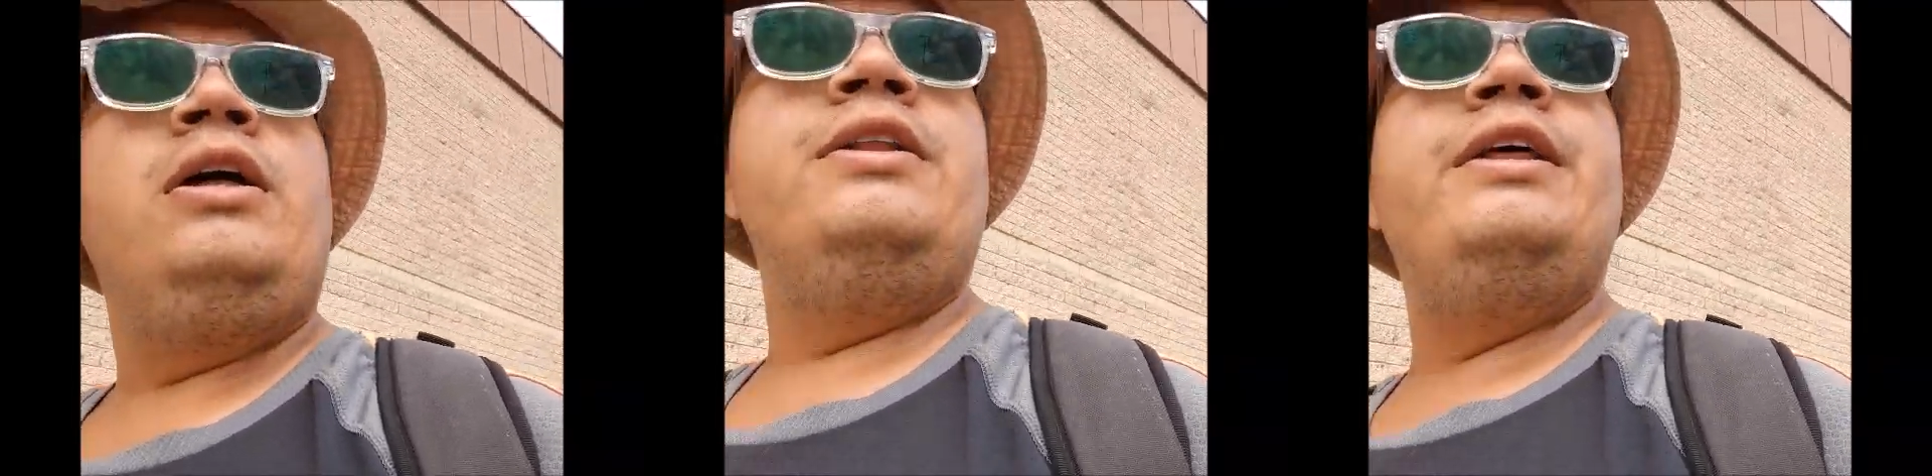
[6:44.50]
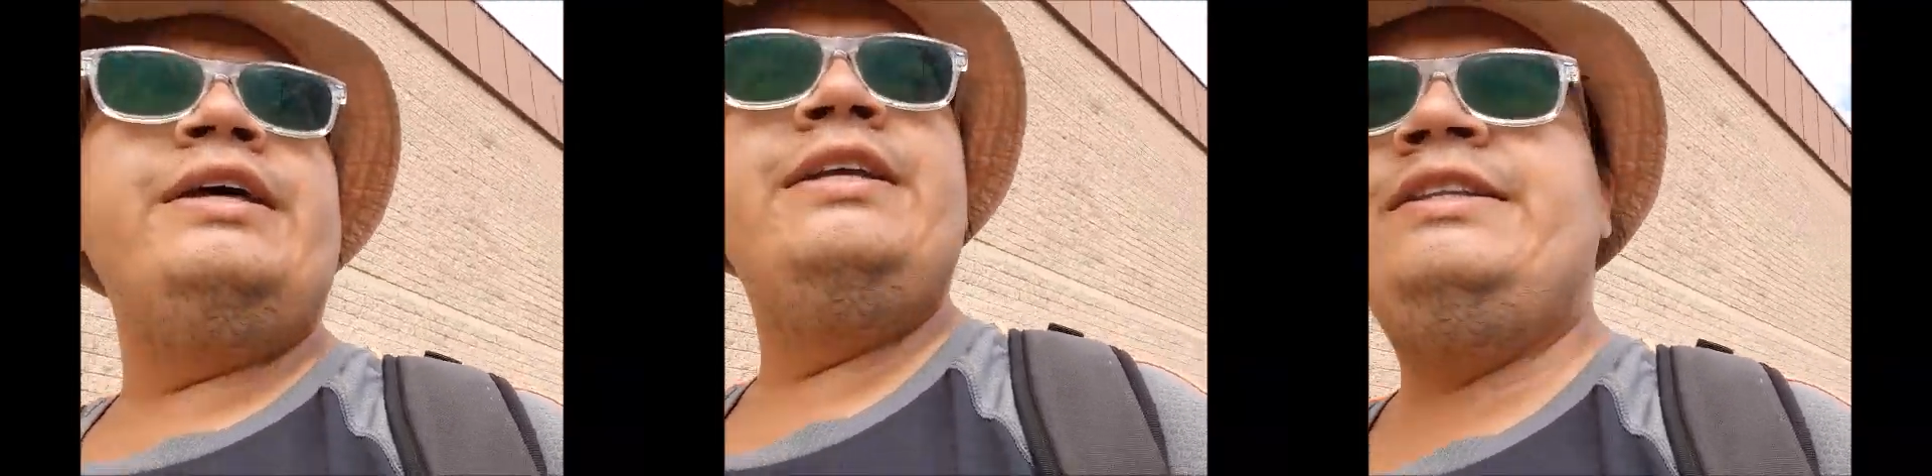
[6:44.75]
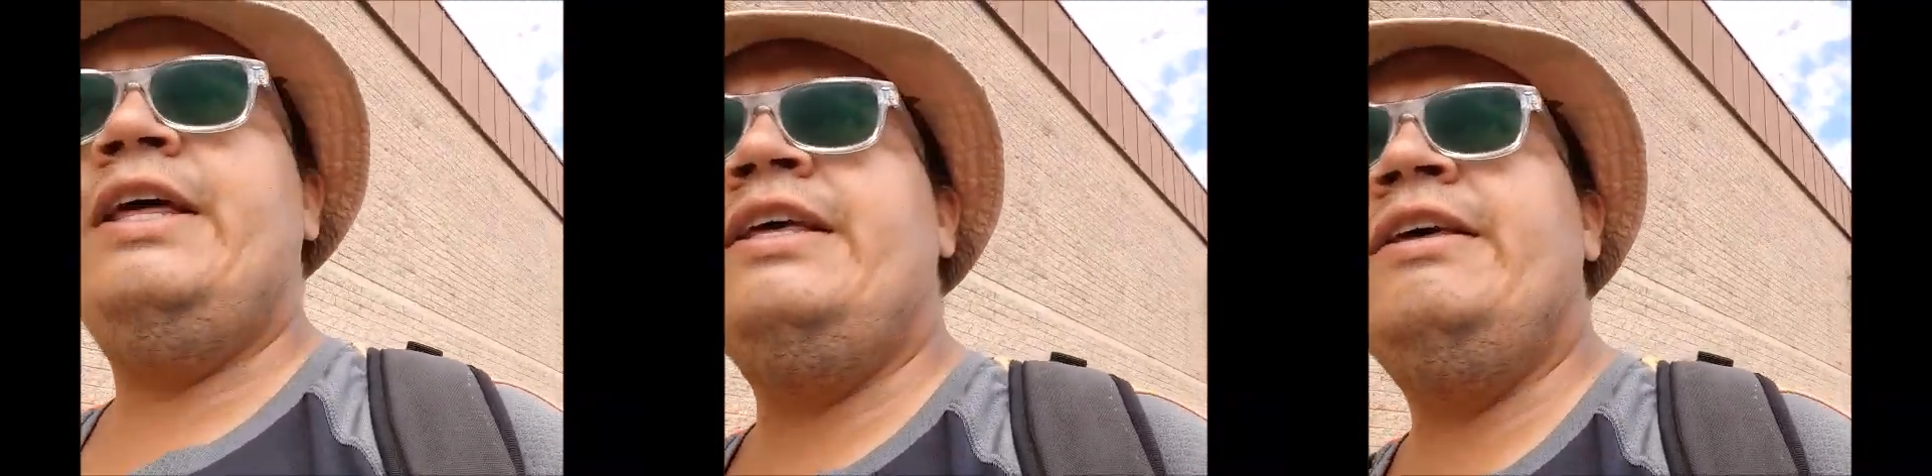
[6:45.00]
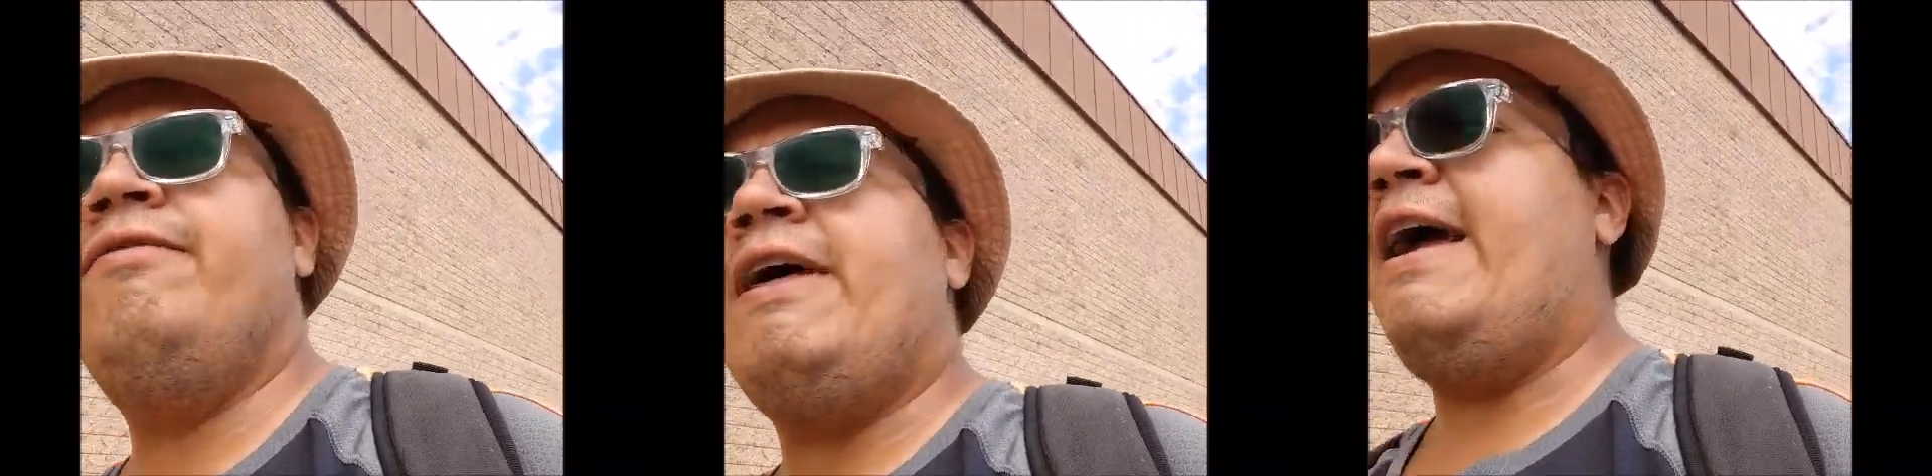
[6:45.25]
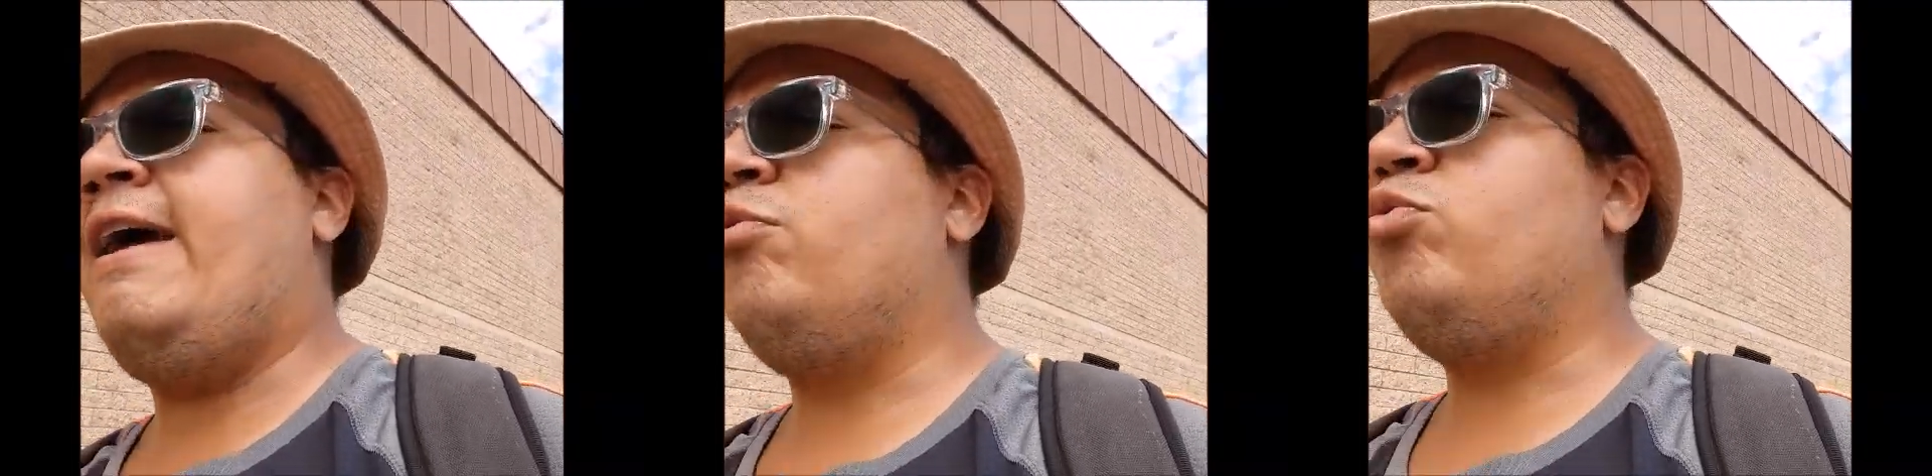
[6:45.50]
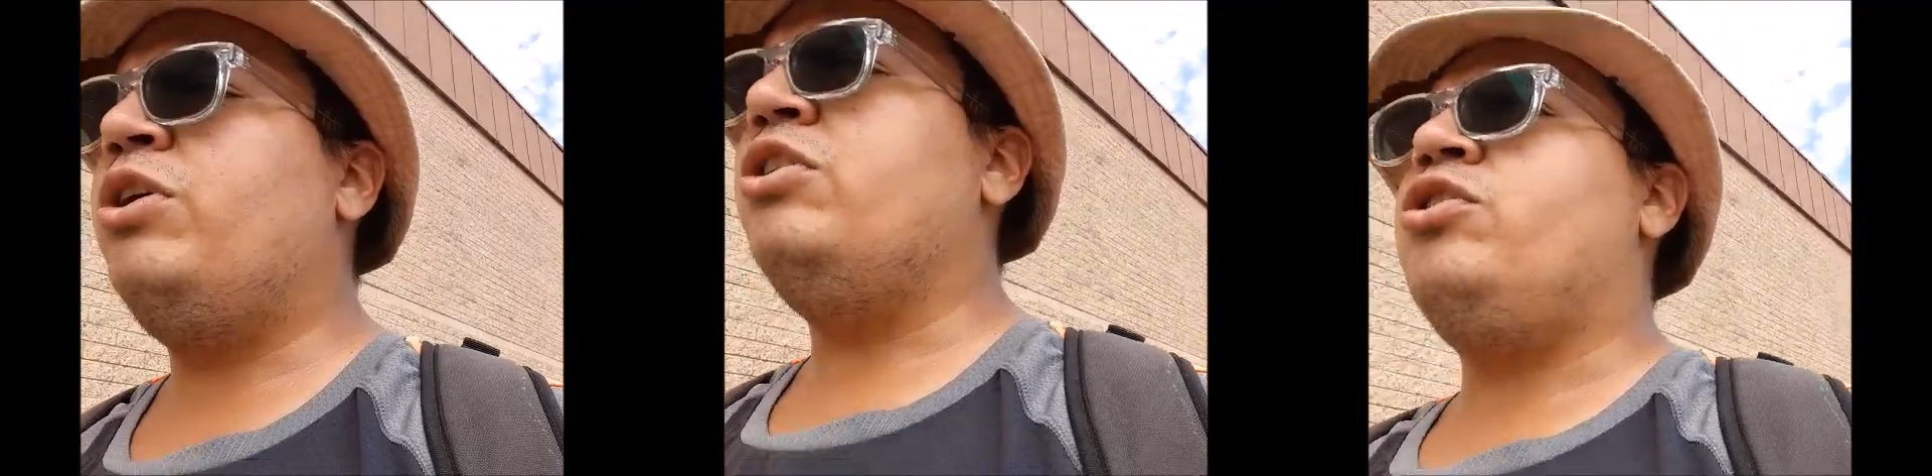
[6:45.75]
they give the
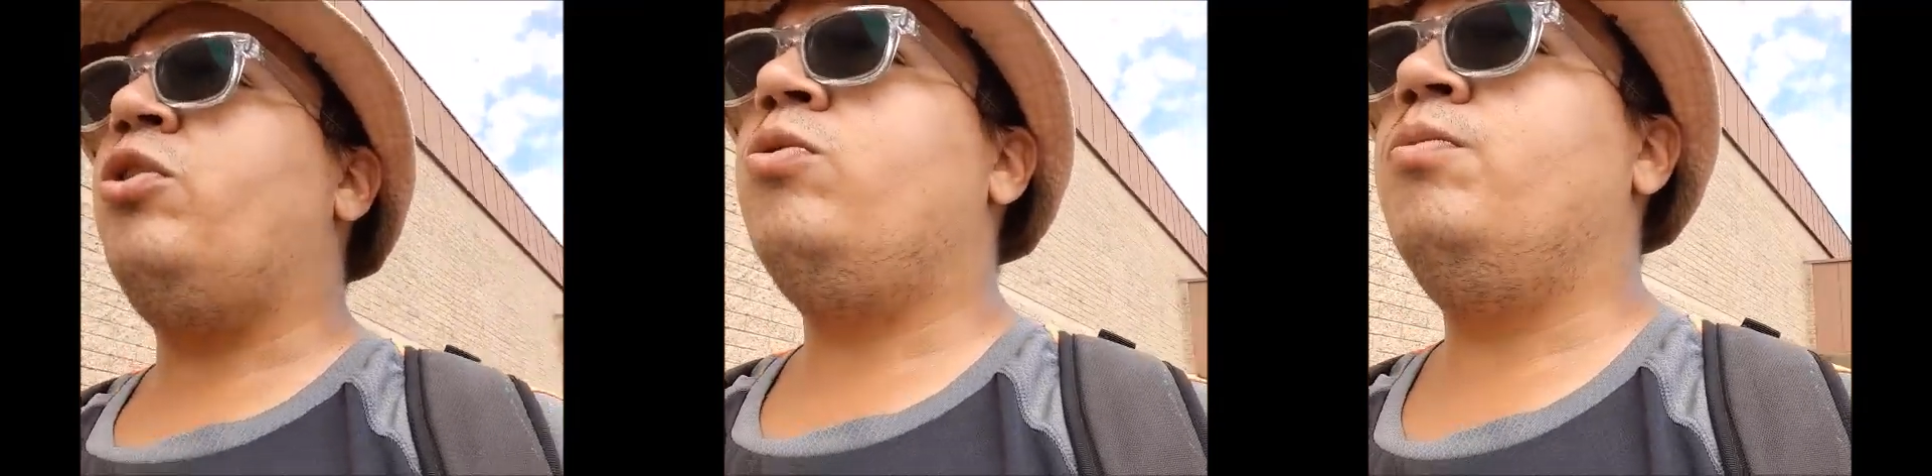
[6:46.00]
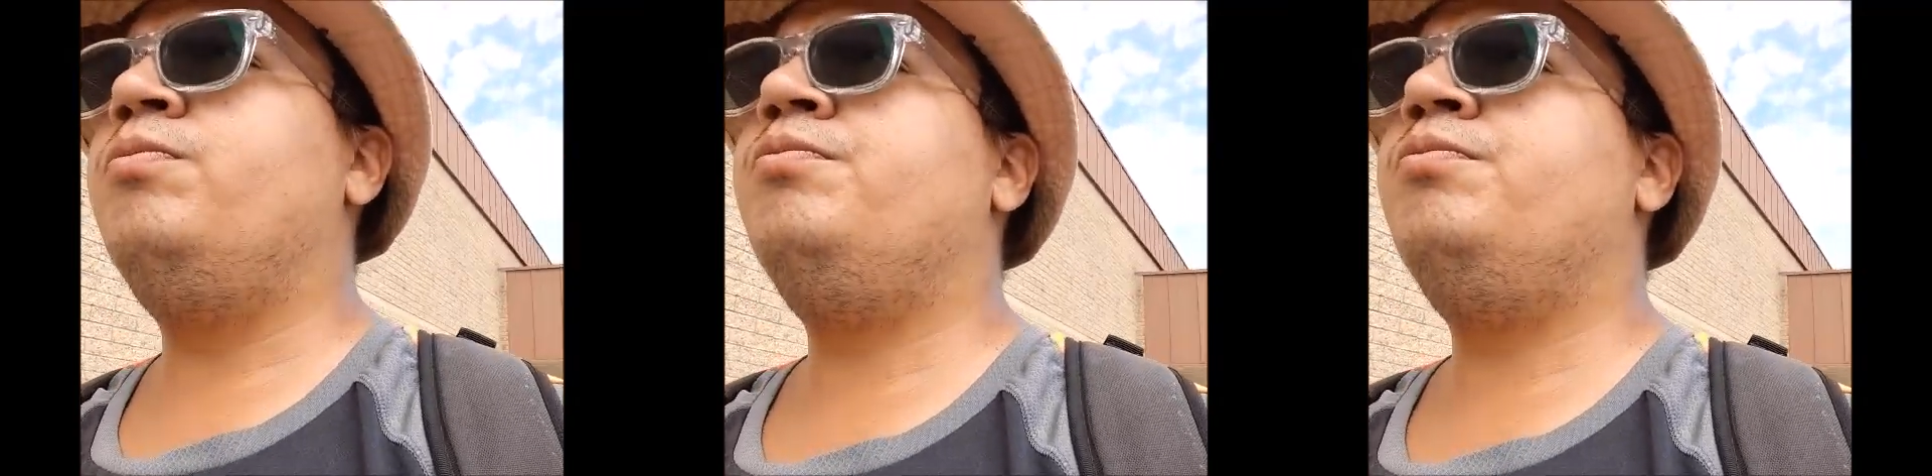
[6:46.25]
handwritten note